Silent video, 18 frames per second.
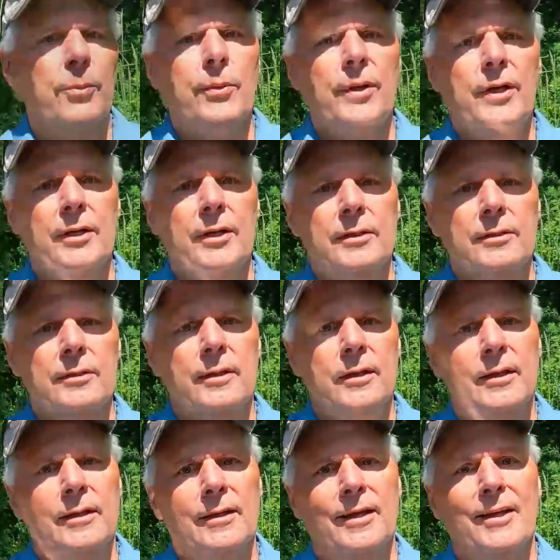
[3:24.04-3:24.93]
Well,
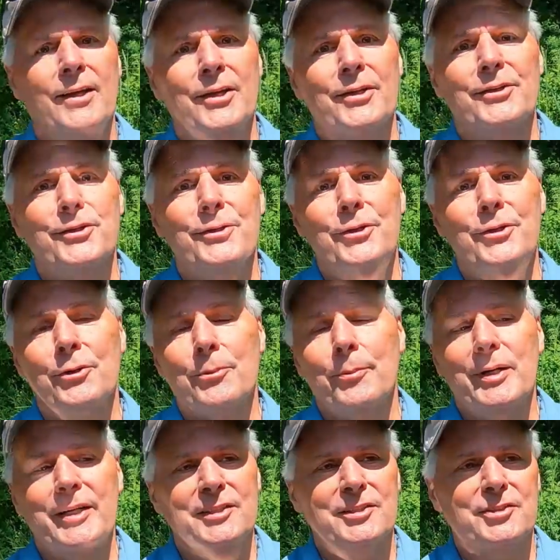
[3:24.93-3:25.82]
to
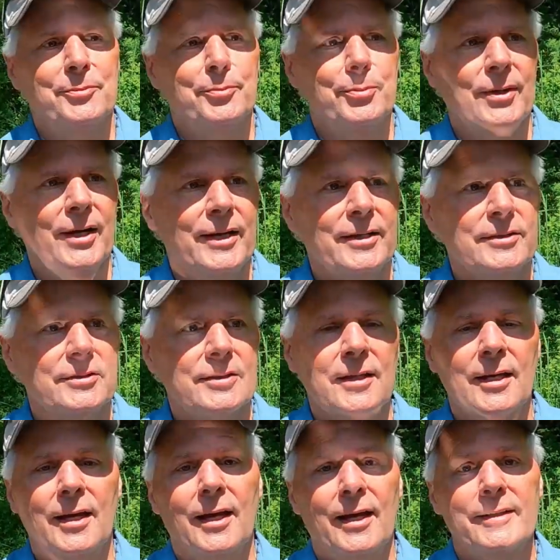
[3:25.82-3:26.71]
nobody's
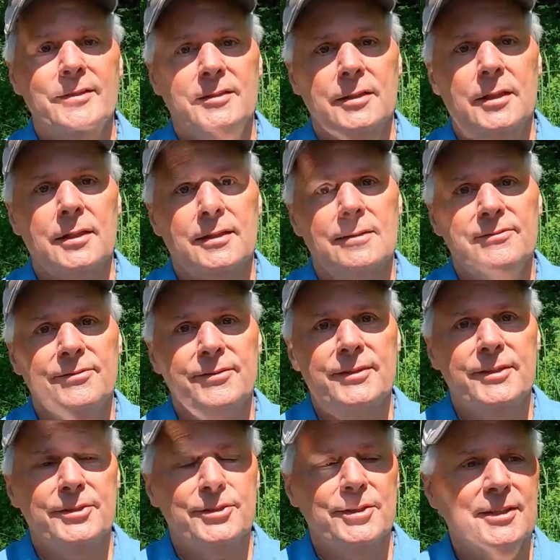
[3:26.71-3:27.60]
surprise, I suck at
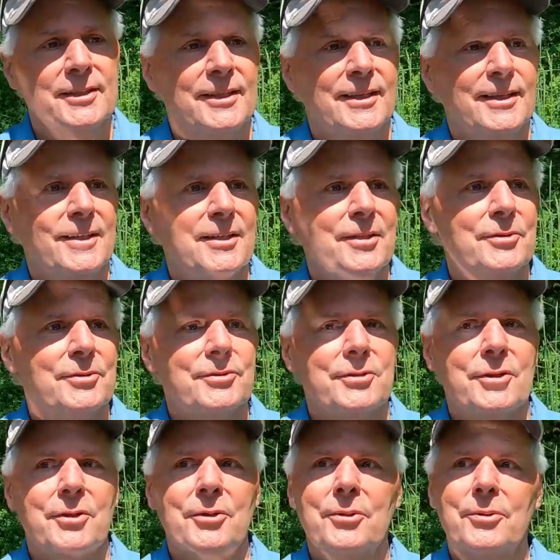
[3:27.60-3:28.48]
fishing.
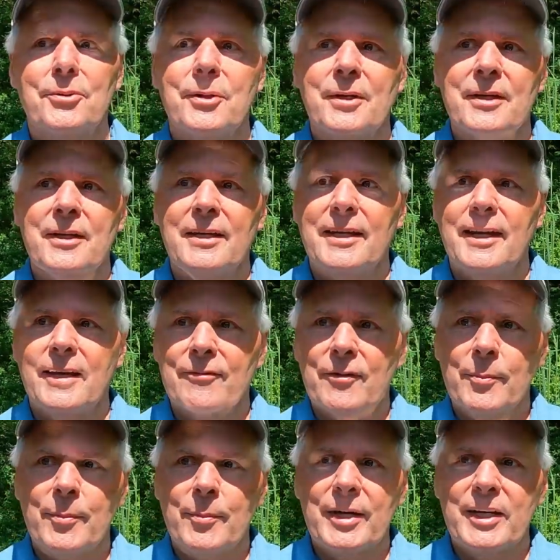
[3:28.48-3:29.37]
So
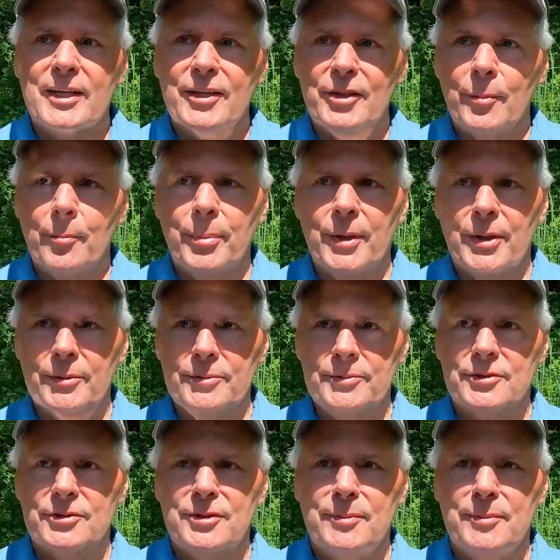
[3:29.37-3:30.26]
everybody in the
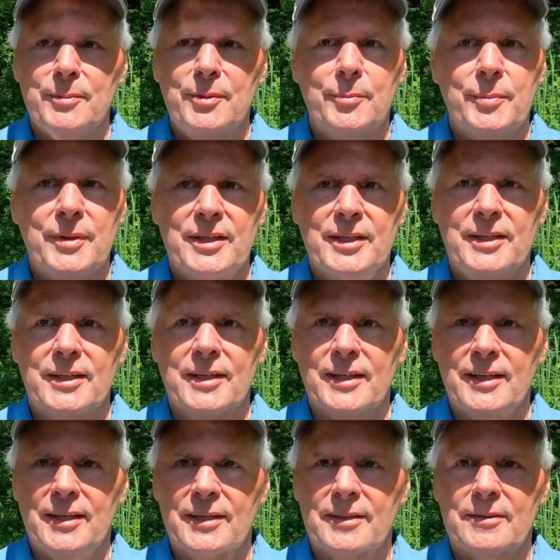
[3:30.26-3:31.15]
boat seemed to
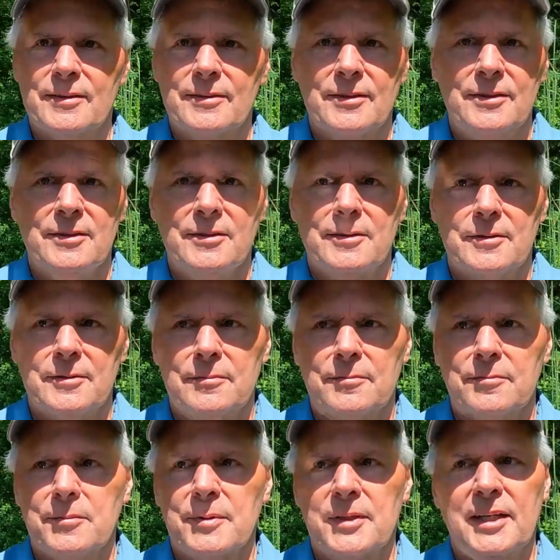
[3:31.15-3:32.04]
be
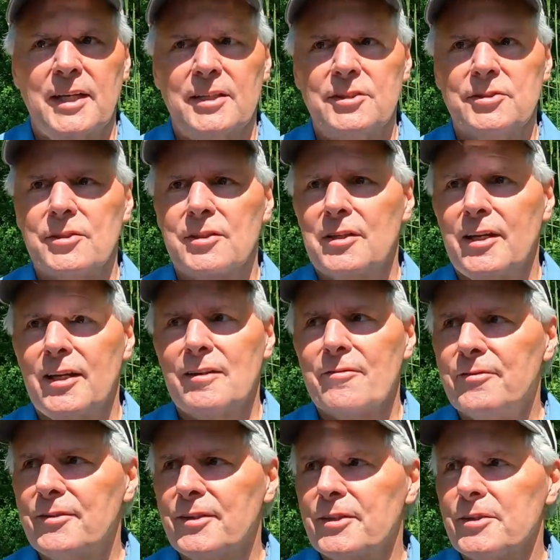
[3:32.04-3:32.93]
catching a
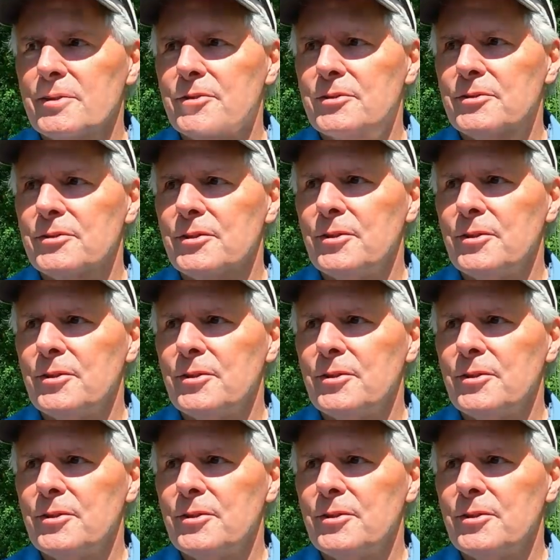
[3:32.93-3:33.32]
lot of fish.